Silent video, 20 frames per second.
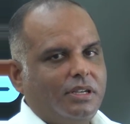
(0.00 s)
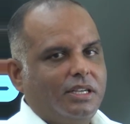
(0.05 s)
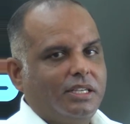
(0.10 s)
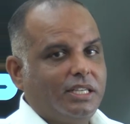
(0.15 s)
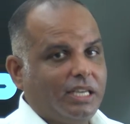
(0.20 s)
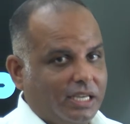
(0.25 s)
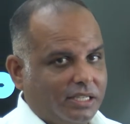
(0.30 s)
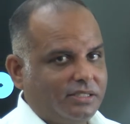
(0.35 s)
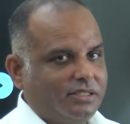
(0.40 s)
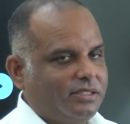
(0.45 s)

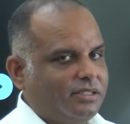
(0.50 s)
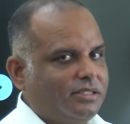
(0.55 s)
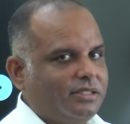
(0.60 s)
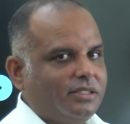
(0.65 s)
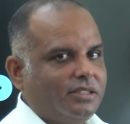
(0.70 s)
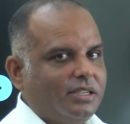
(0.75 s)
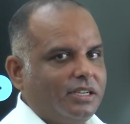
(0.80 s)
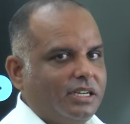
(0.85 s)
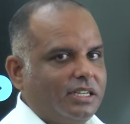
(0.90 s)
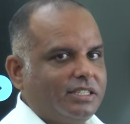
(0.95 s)
Yes,
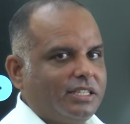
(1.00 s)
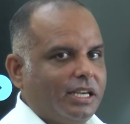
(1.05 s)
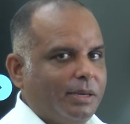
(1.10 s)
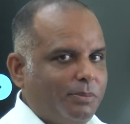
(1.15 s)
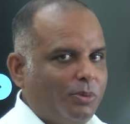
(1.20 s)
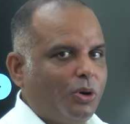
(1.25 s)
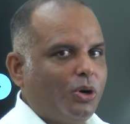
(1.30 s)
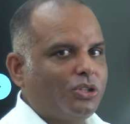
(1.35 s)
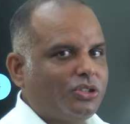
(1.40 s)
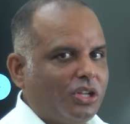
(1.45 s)
they
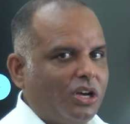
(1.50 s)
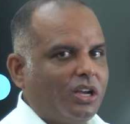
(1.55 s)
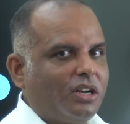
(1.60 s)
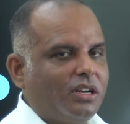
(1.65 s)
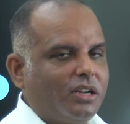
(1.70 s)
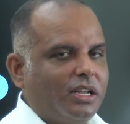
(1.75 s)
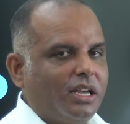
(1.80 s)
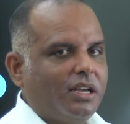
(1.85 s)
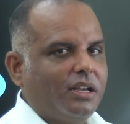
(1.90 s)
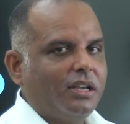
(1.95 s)
both
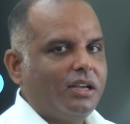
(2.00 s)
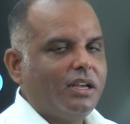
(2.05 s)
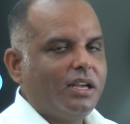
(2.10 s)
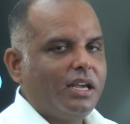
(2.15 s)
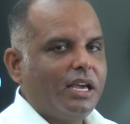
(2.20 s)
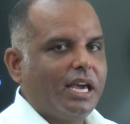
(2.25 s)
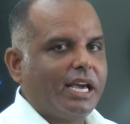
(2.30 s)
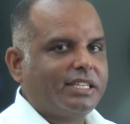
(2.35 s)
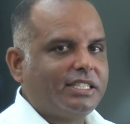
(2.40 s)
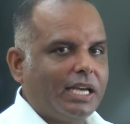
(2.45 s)
are
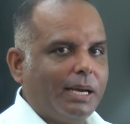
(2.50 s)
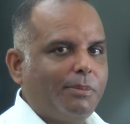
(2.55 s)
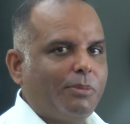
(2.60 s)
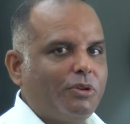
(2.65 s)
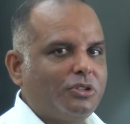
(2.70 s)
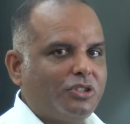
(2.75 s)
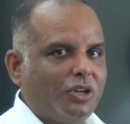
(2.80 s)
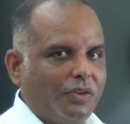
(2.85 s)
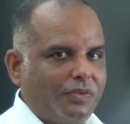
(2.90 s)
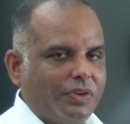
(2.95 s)

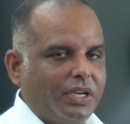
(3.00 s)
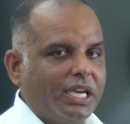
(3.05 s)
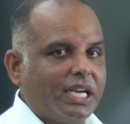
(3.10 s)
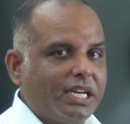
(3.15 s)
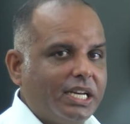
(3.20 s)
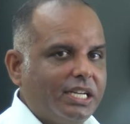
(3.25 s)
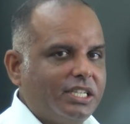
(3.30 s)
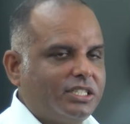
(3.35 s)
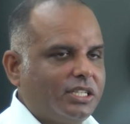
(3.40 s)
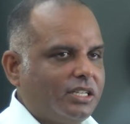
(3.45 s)
examples of
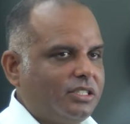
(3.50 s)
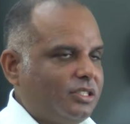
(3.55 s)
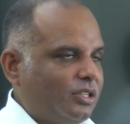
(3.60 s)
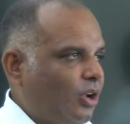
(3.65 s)
igneous